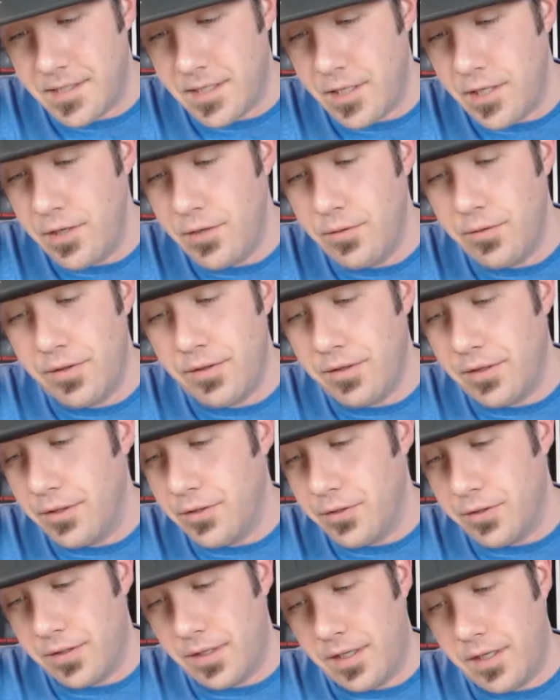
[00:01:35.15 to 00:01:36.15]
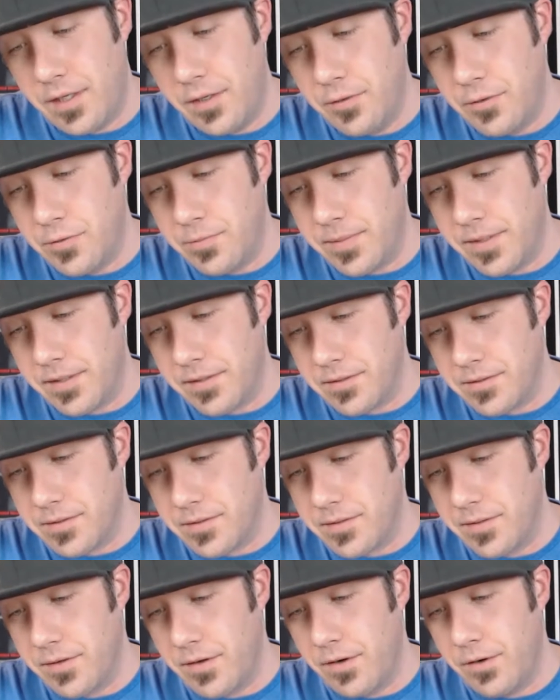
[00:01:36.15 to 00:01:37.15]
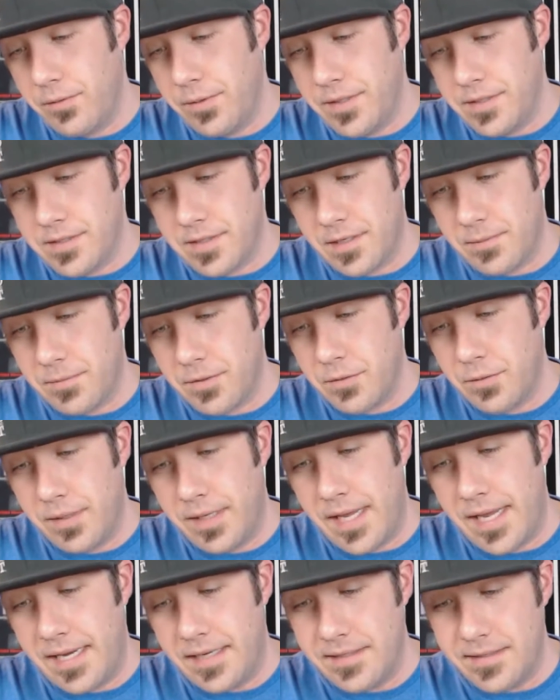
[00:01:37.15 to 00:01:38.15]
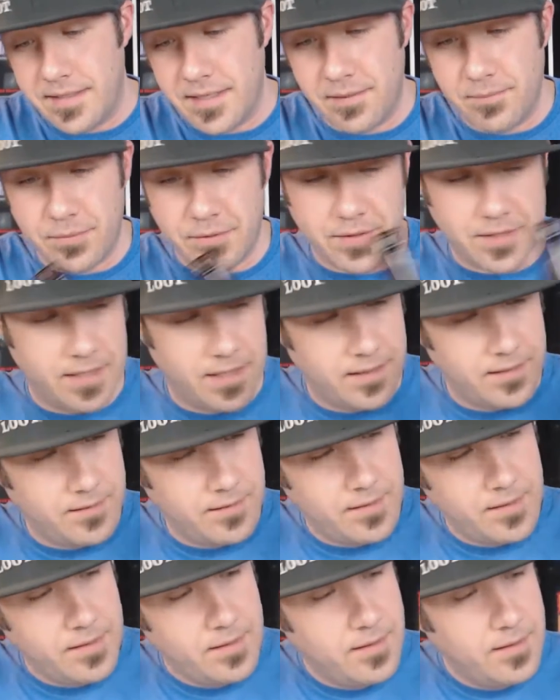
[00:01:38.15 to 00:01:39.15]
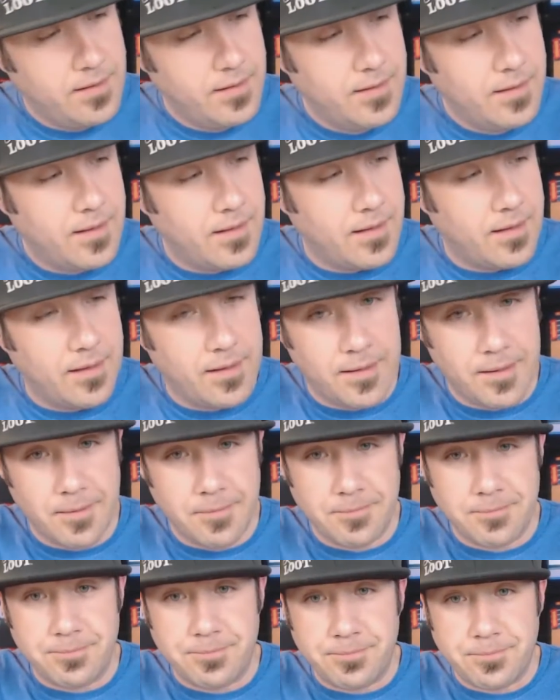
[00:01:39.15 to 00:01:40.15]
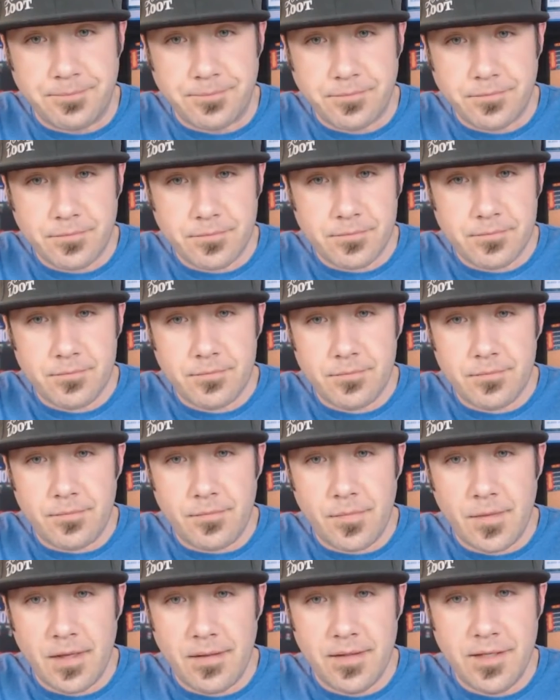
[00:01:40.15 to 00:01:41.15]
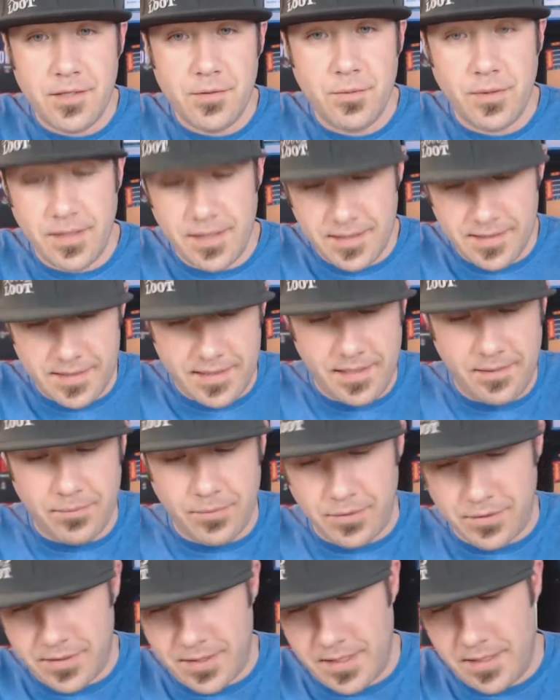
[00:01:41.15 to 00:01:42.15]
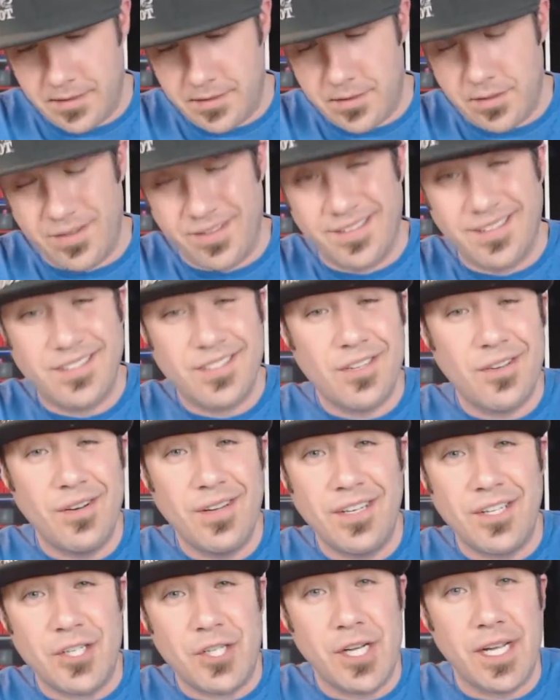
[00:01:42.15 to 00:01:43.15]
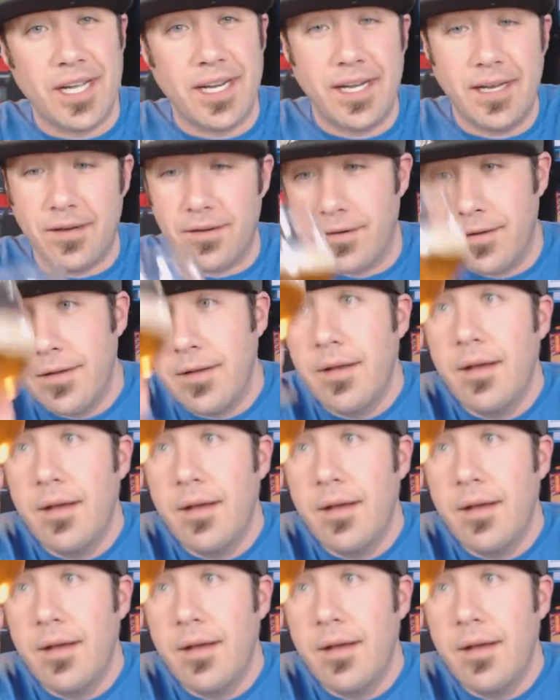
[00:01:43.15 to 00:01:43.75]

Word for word: Huge, they're usually huge beers. They're always like between 8 and 10%. Um, this one is 10%. So let's go ahead and check it out.